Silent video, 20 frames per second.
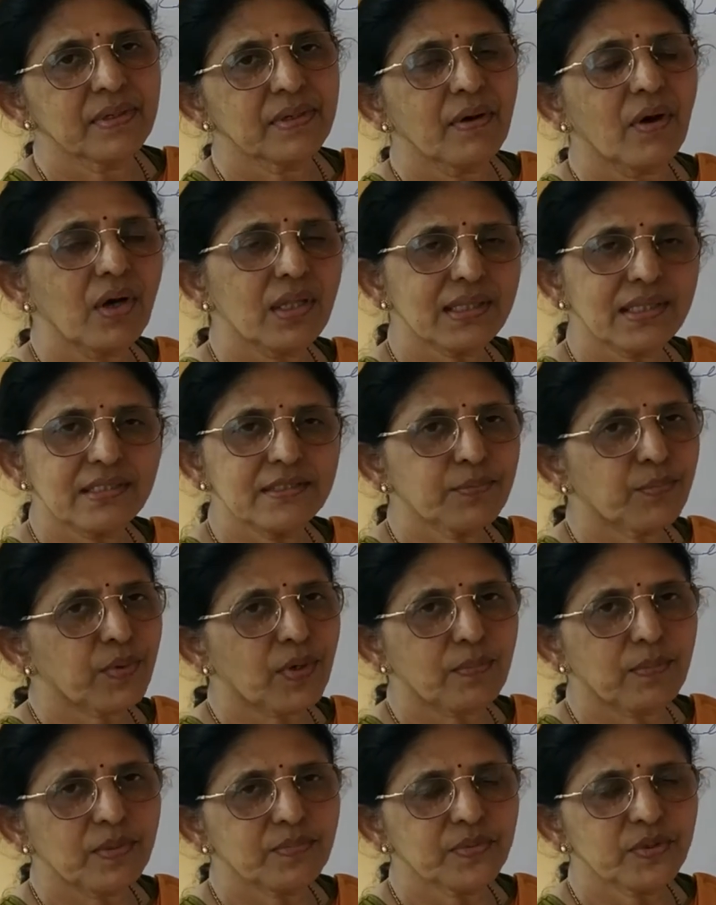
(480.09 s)
All these
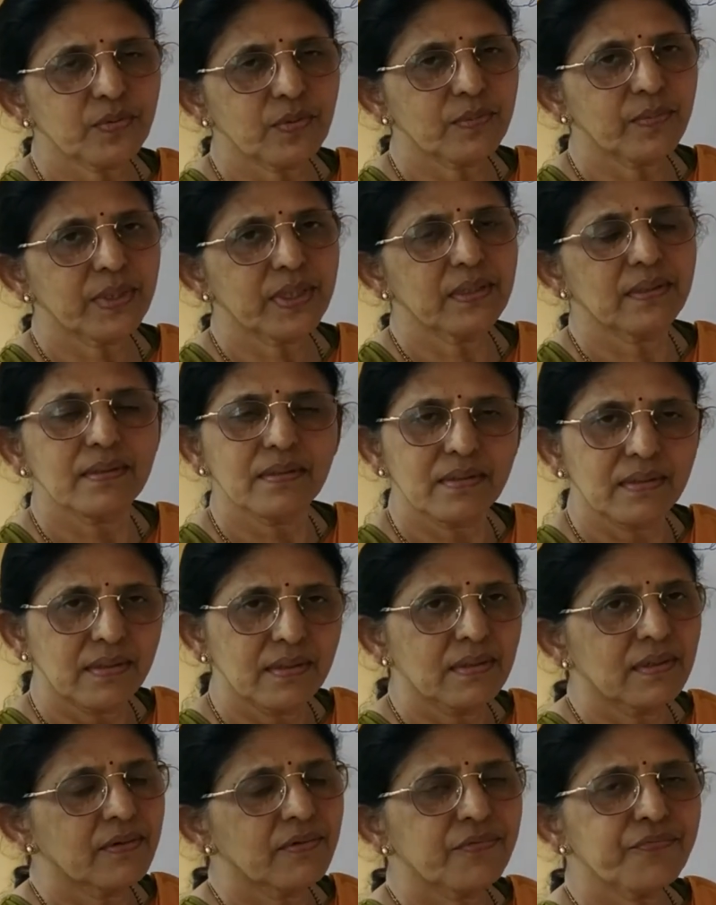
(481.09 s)
problems will be
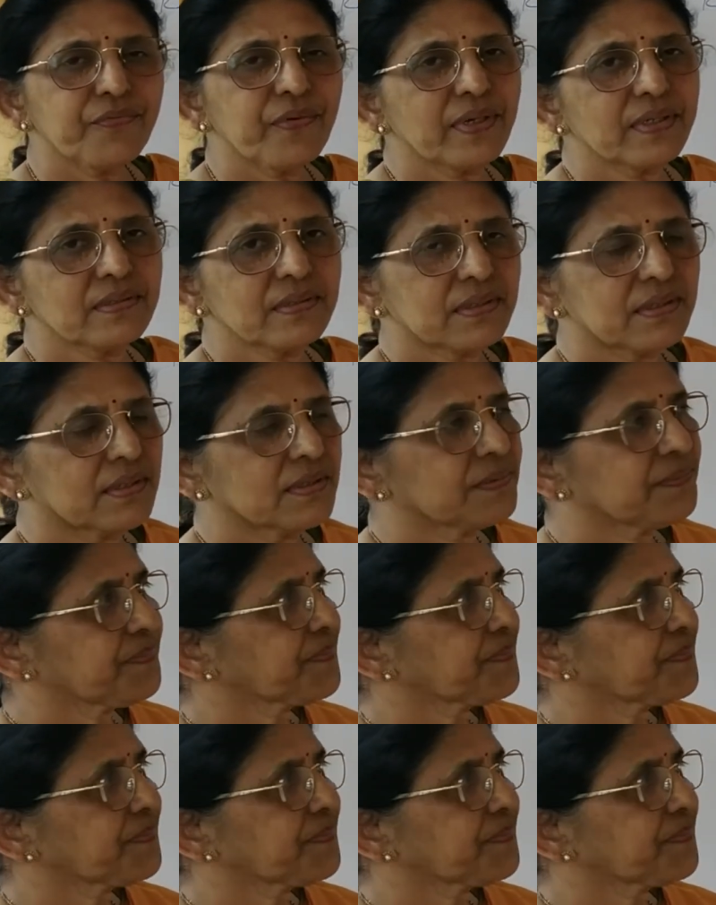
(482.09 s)
faced.